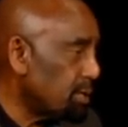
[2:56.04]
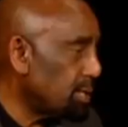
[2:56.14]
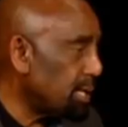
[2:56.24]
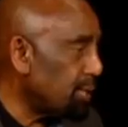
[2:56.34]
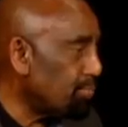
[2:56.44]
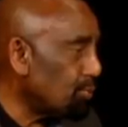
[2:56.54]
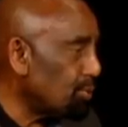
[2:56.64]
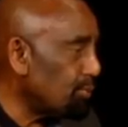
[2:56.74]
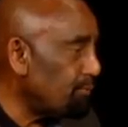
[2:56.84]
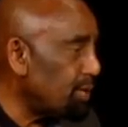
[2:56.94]
It's like
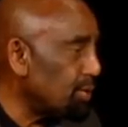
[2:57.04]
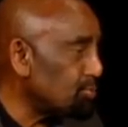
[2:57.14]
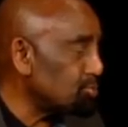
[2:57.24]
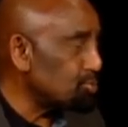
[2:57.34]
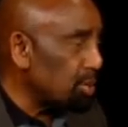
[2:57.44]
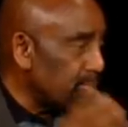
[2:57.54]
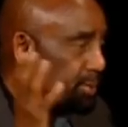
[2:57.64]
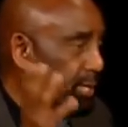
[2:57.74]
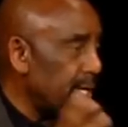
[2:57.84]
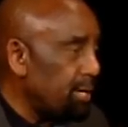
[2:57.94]
throwing feathers up
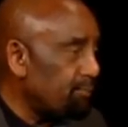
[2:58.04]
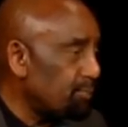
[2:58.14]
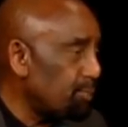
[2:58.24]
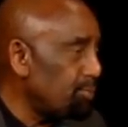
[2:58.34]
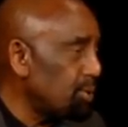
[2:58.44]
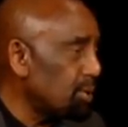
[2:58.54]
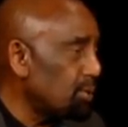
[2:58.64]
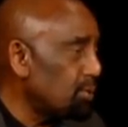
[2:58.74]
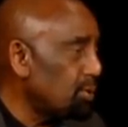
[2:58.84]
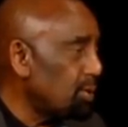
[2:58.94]
in the air from a
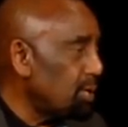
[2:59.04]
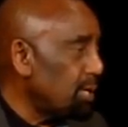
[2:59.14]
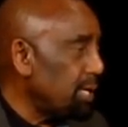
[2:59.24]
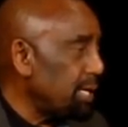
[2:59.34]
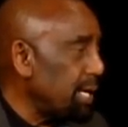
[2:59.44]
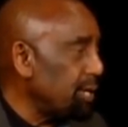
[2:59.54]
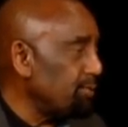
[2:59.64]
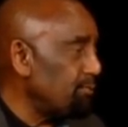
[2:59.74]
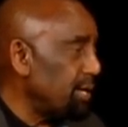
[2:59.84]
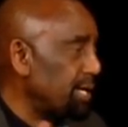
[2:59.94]
pillow, and now
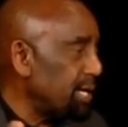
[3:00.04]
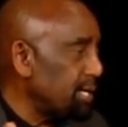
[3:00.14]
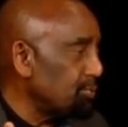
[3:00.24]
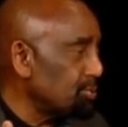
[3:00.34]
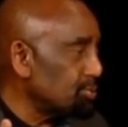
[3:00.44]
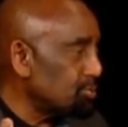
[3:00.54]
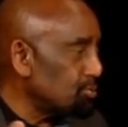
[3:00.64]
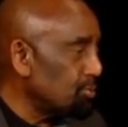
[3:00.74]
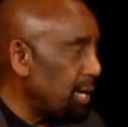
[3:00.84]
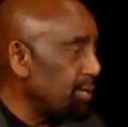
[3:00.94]
you find out it wasn't true.